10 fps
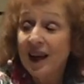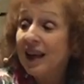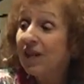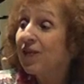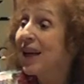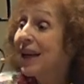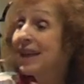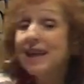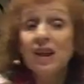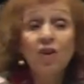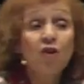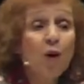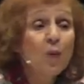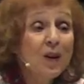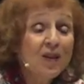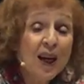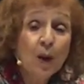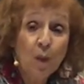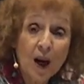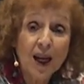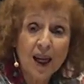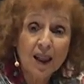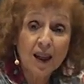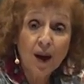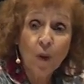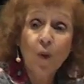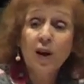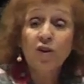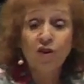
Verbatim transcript: If they didn't know at day one what